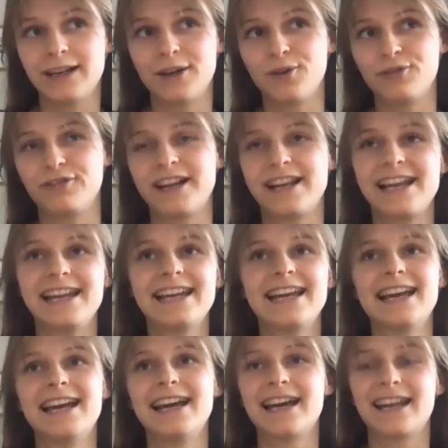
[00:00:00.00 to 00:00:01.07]
already,
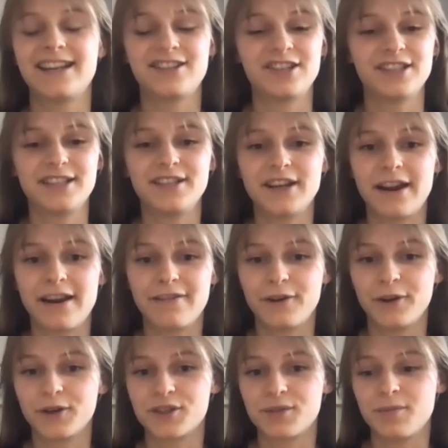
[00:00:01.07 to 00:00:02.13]
and it's just a diary
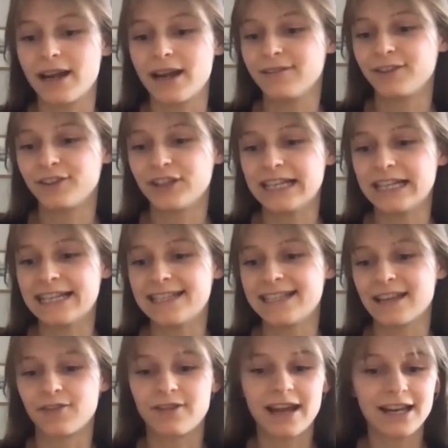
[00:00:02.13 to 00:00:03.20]
focused on mindfulness
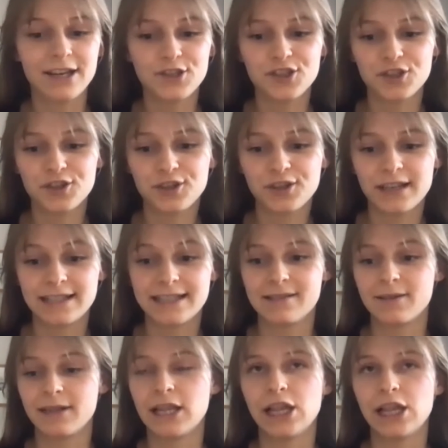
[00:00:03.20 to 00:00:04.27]
and gratitude
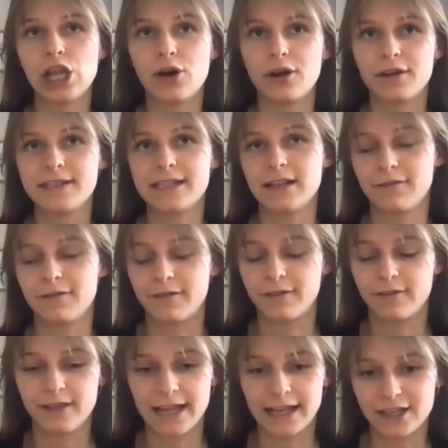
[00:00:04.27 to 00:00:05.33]
and a lot of
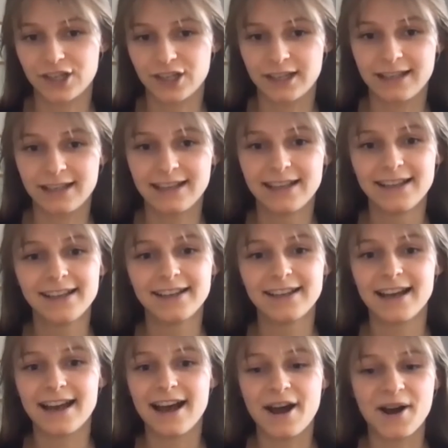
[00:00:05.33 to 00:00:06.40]
self-reflection.
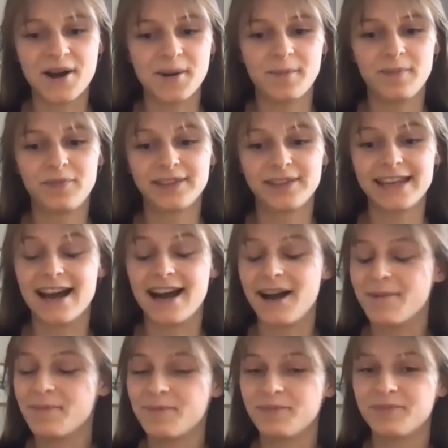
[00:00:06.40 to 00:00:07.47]
Yeah,
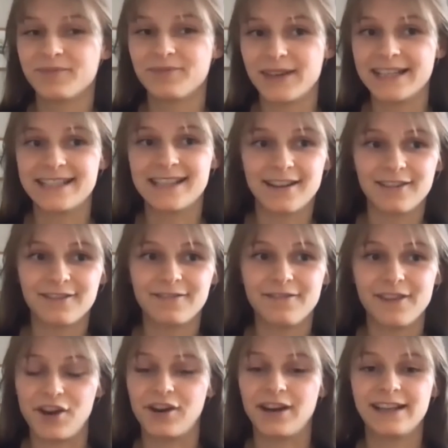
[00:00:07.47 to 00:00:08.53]
I'm myself
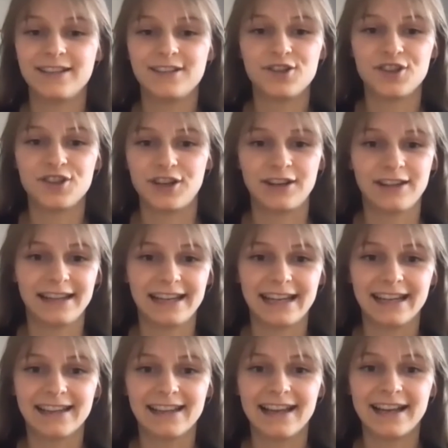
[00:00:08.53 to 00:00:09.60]
very into
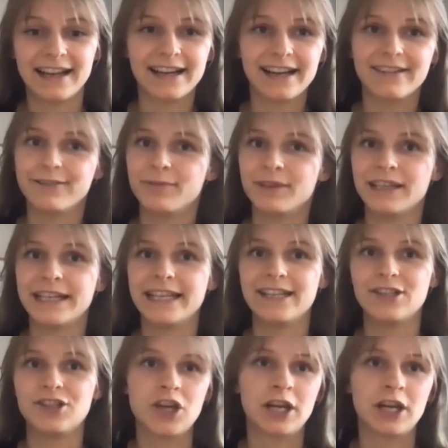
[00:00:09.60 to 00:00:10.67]
journaling. Like I've
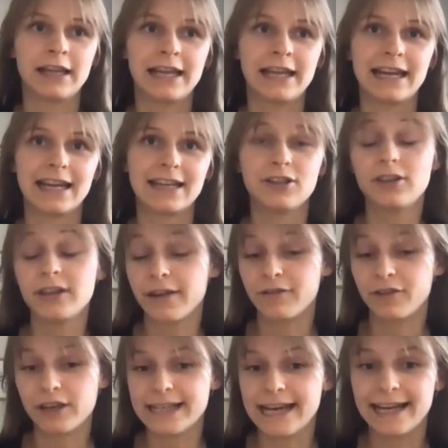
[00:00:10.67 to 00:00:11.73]
been journaling not
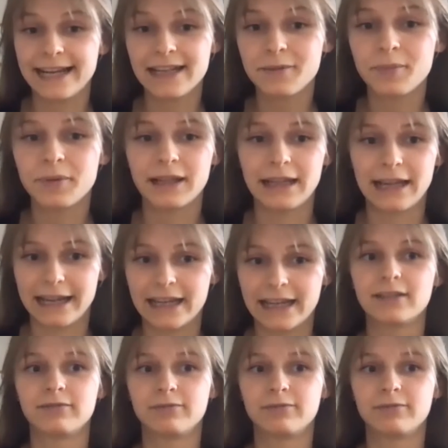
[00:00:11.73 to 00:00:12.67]
every day, but like